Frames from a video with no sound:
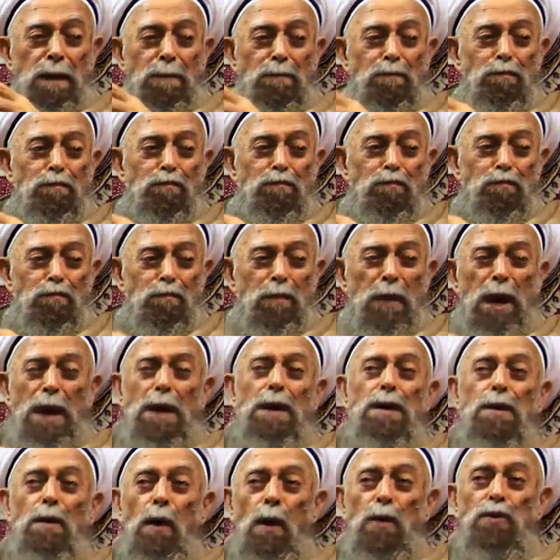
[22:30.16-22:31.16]

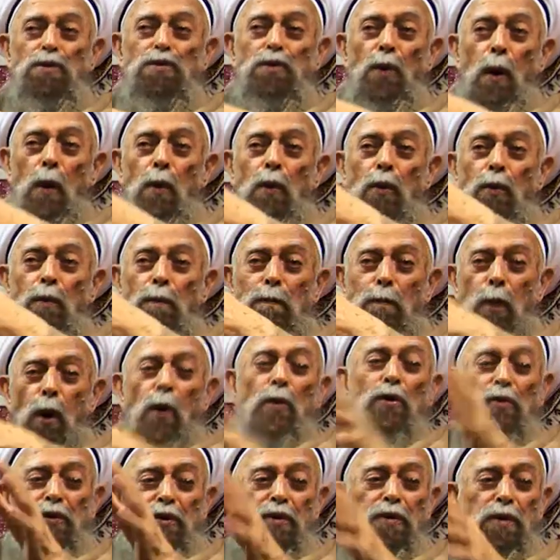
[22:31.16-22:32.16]
Millions of
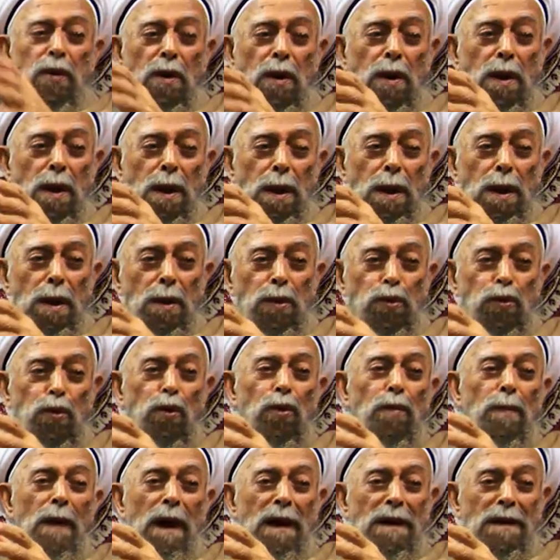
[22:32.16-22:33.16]
books
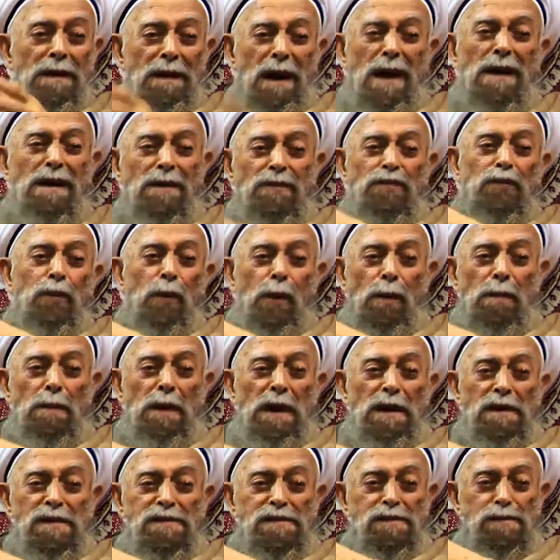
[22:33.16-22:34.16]
you may write from
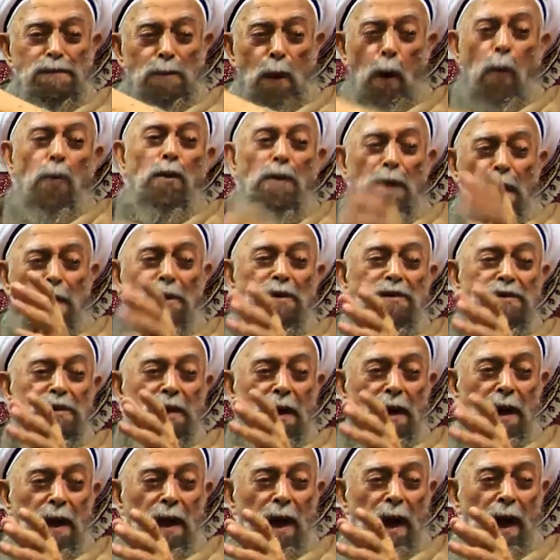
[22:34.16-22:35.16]
his
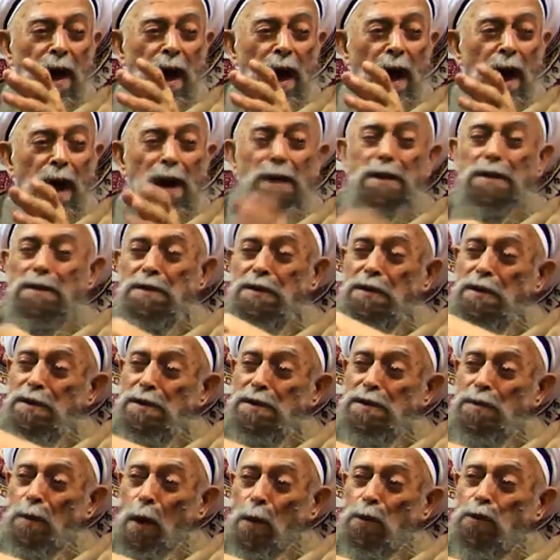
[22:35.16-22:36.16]
knowledge, and it
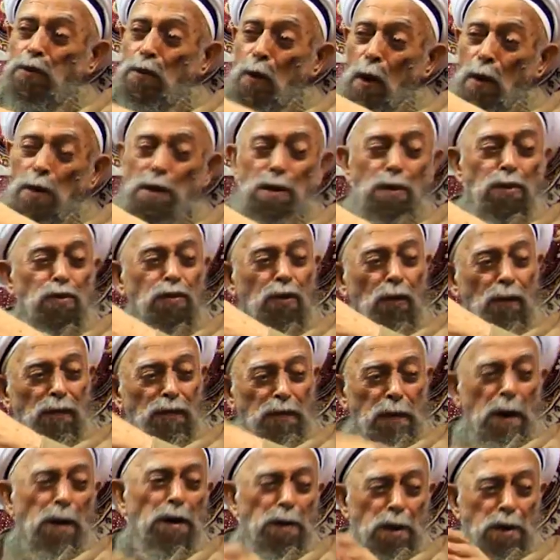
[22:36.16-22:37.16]
is not going to
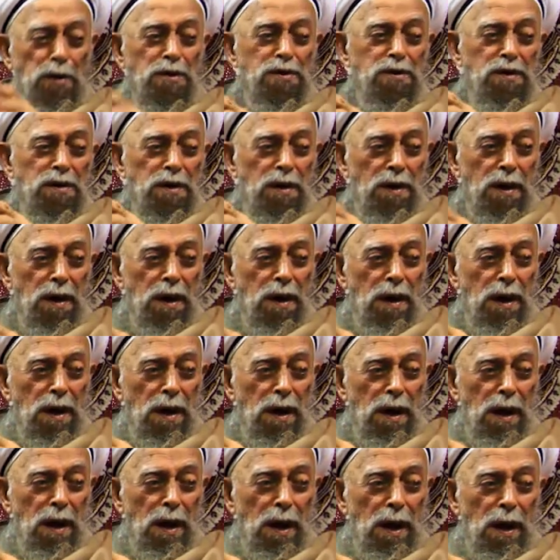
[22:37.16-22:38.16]
finish,
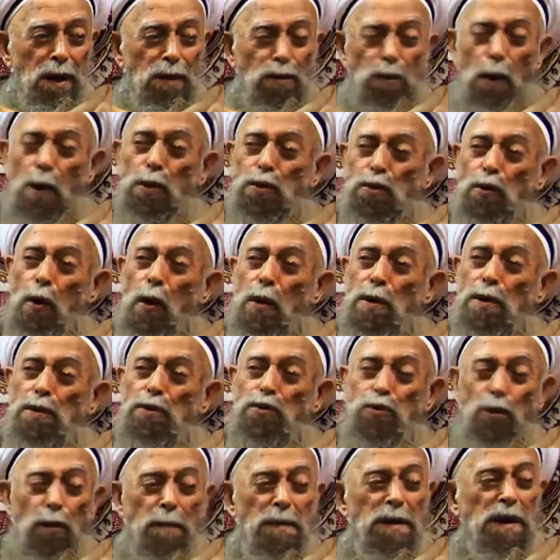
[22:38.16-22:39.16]
not
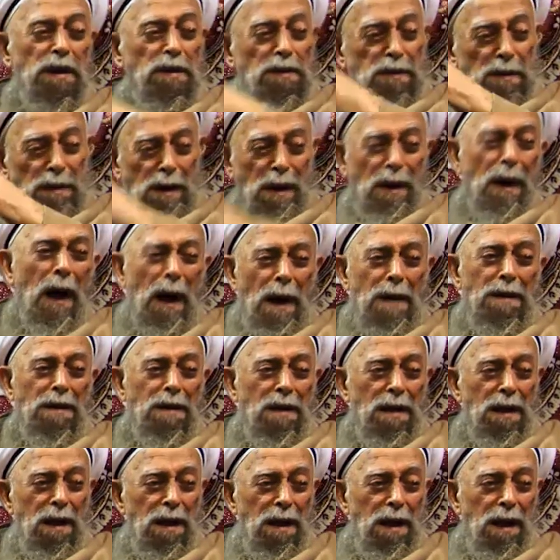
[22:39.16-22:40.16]
going to be
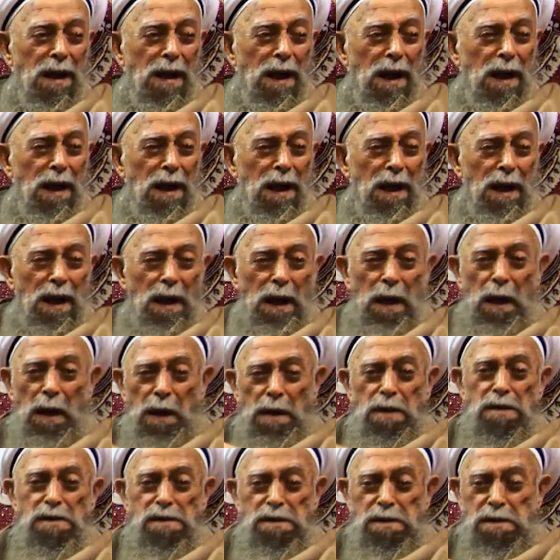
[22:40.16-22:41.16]
dry,
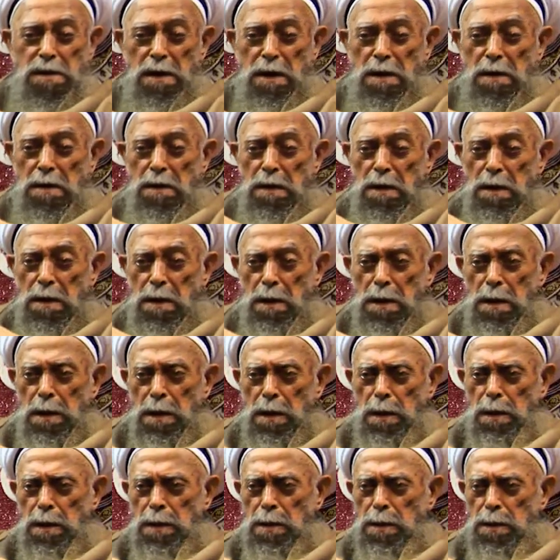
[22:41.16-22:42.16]
his
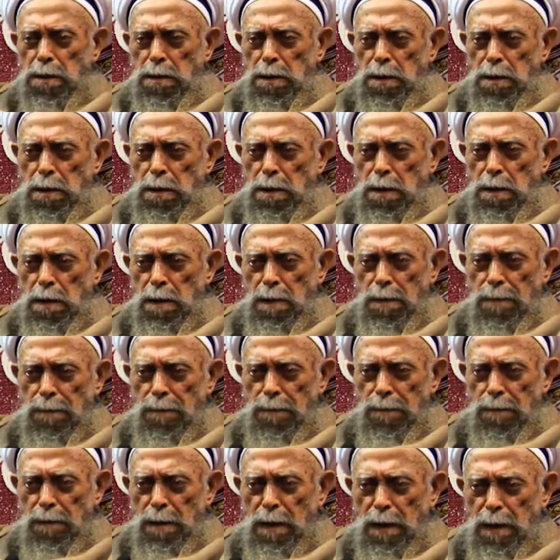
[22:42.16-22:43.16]

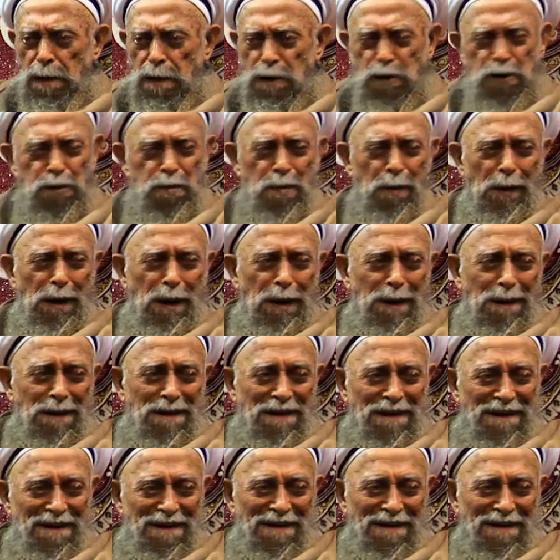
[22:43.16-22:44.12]
Um, spring.